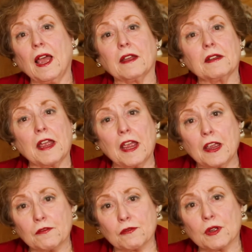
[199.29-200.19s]
and
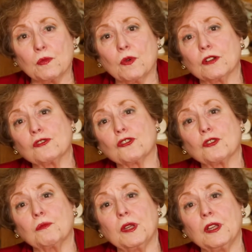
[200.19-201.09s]
everyone
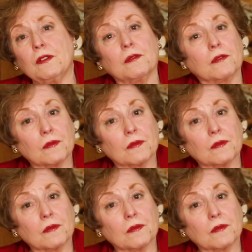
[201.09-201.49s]
should be